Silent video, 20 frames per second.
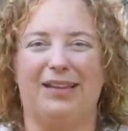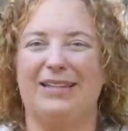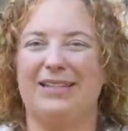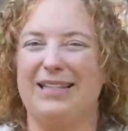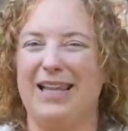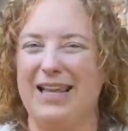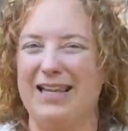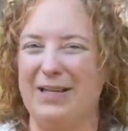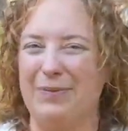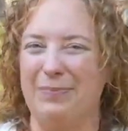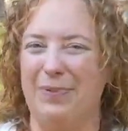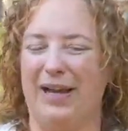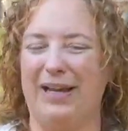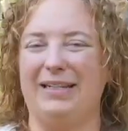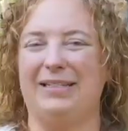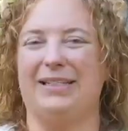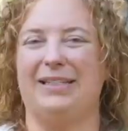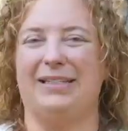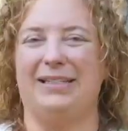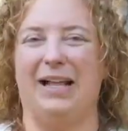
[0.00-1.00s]
Taken by
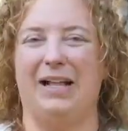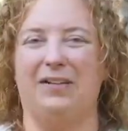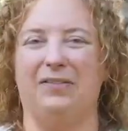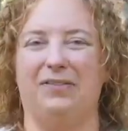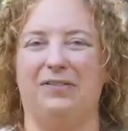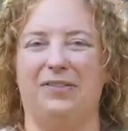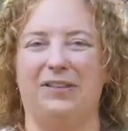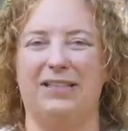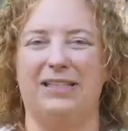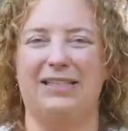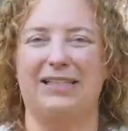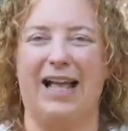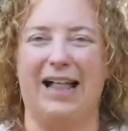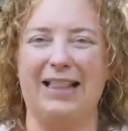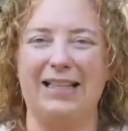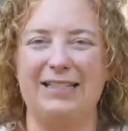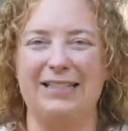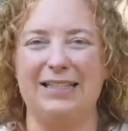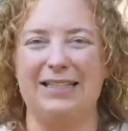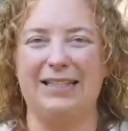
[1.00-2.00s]
itself,
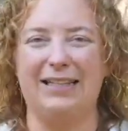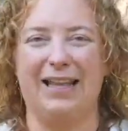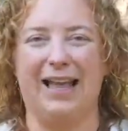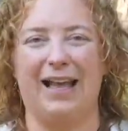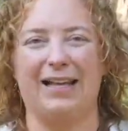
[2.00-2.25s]
salicylic